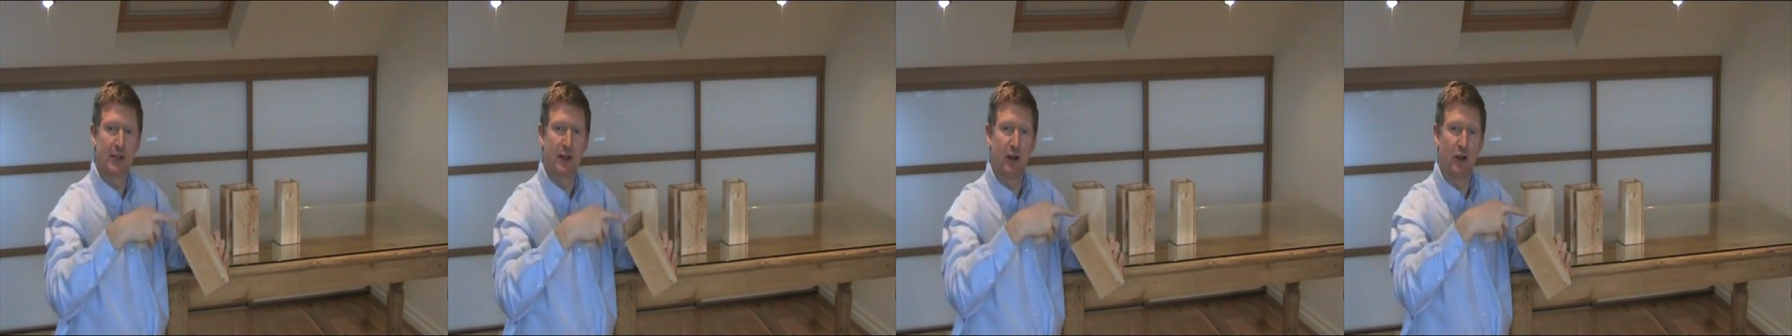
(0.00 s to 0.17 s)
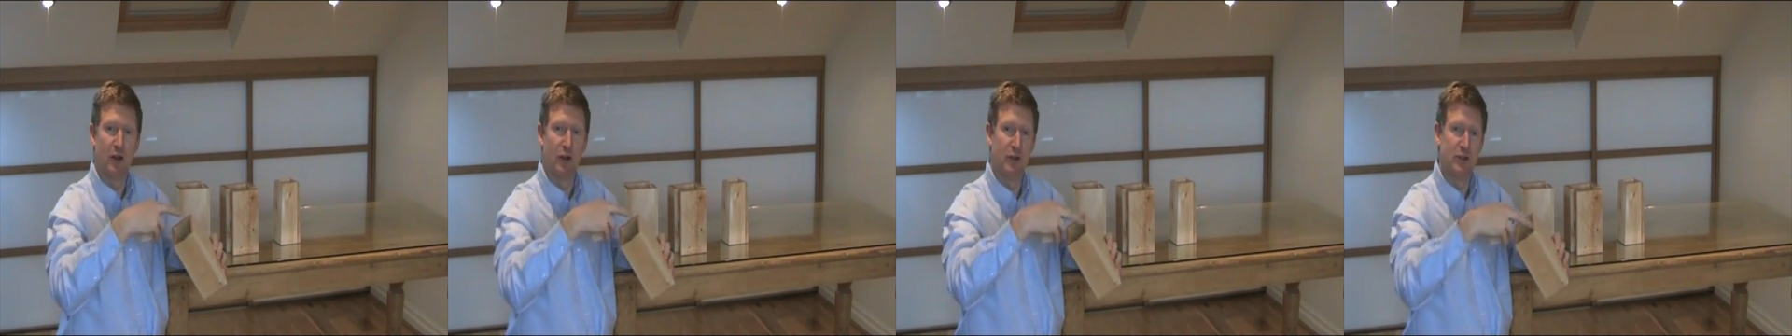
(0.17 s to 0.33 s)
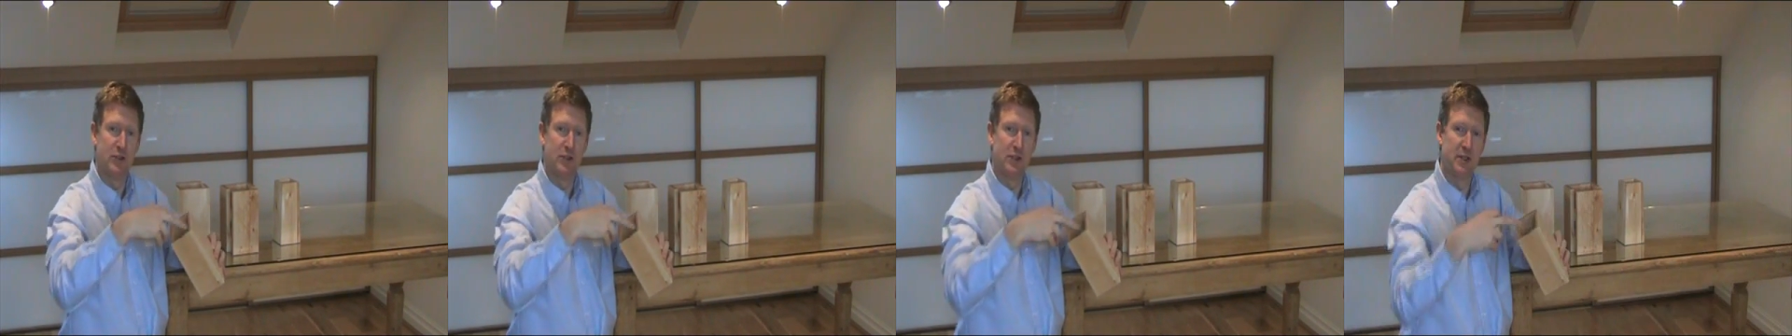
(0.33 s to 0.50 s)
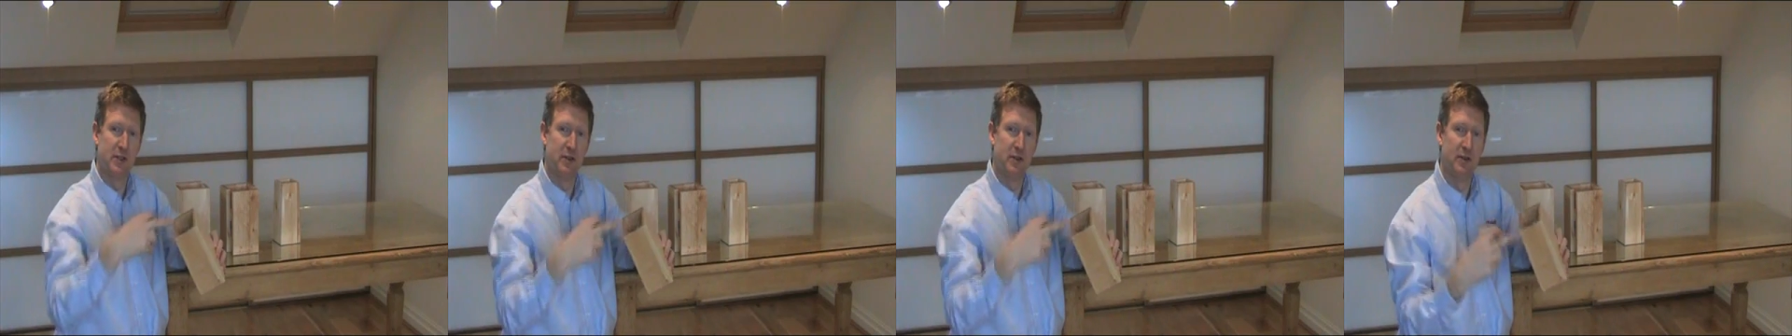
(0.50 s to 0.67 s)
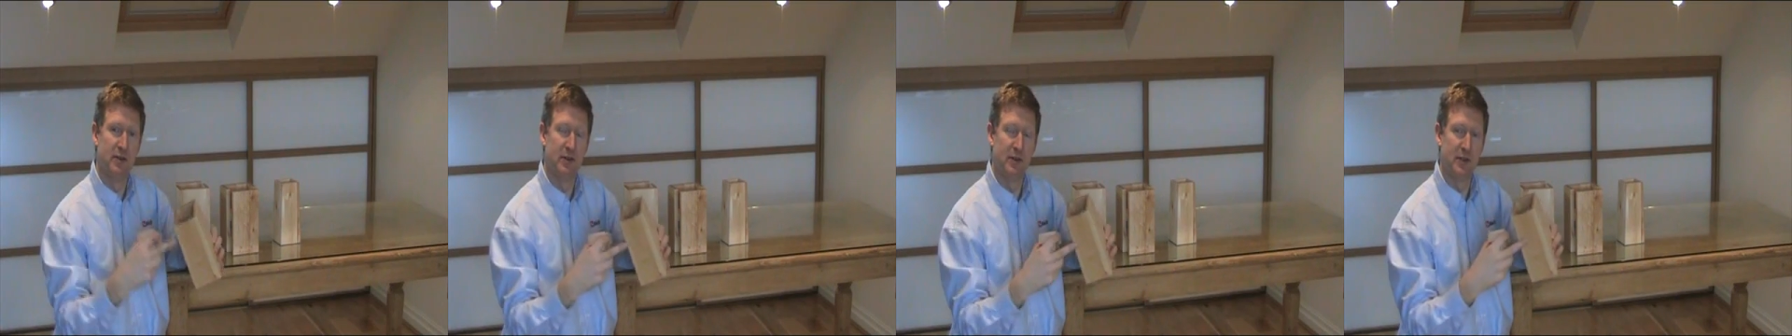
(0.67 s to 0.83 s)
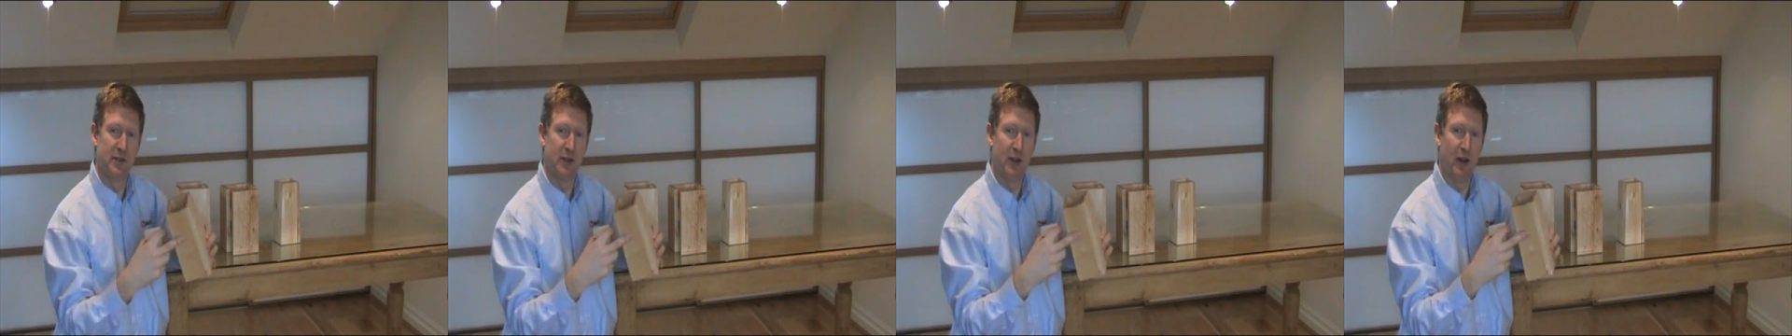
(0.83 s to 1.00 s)
it's
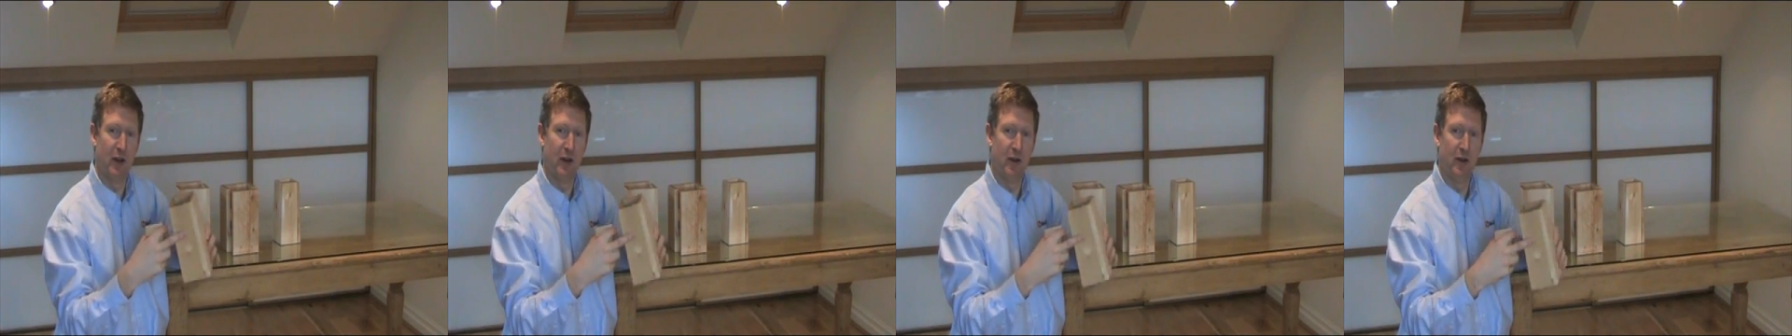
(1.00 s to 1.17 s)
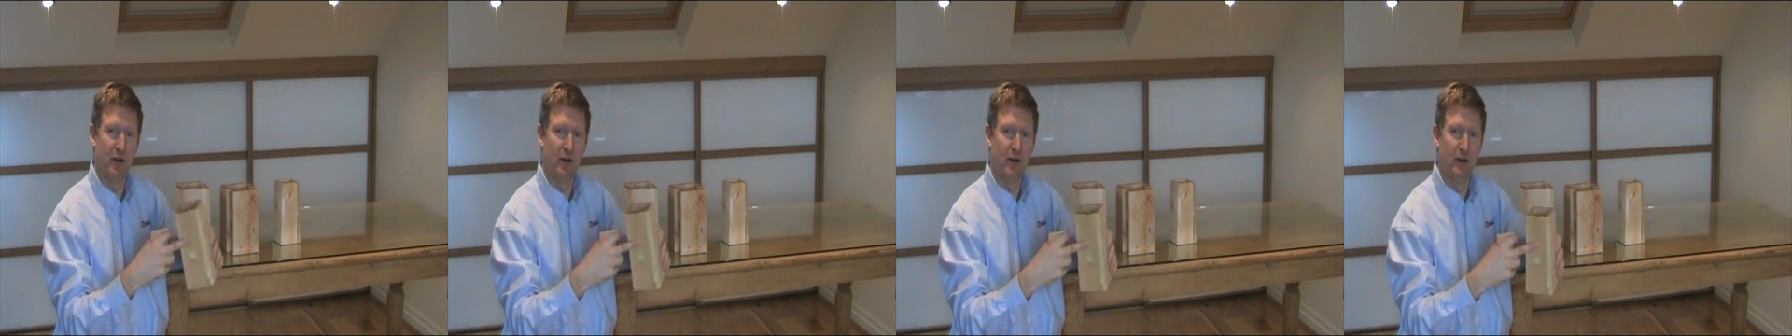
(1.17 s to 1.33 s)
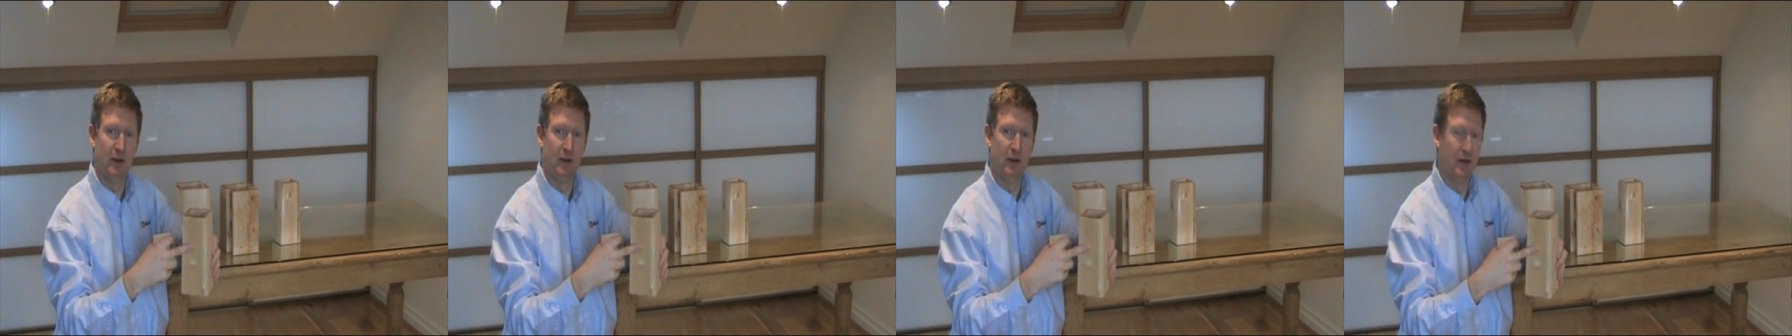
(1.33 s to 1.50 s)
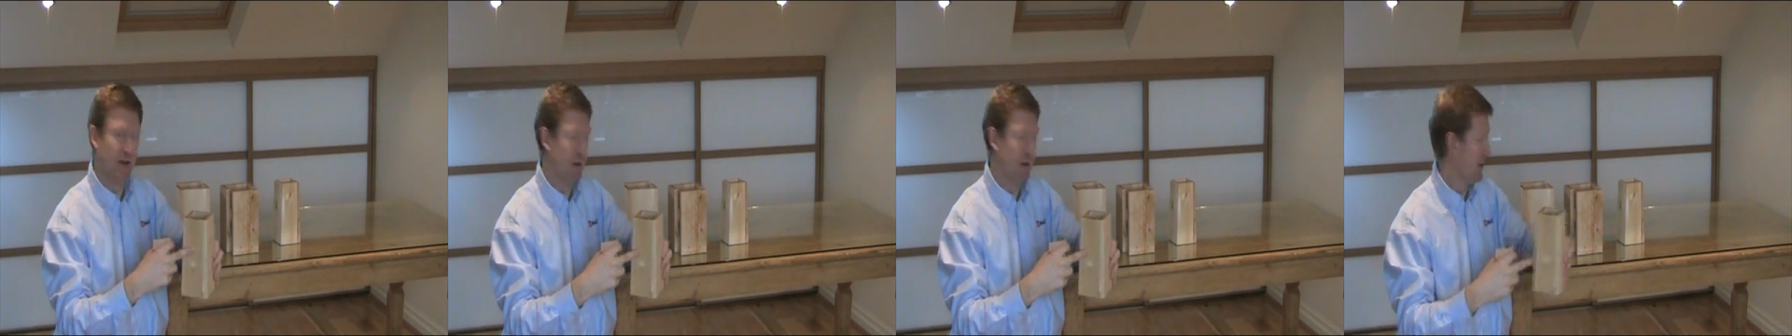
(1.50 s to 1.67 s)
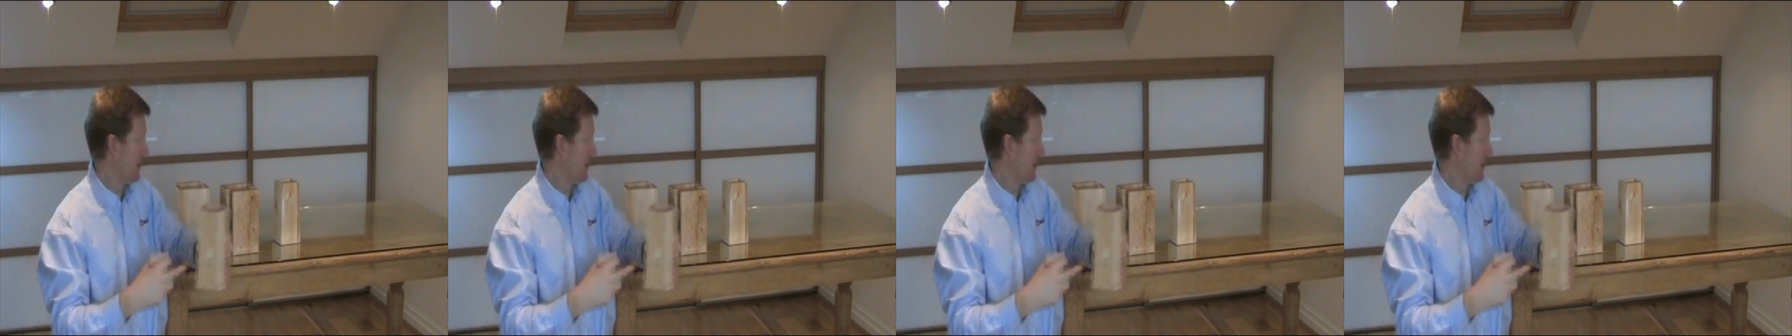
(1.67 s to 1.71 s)
closed, so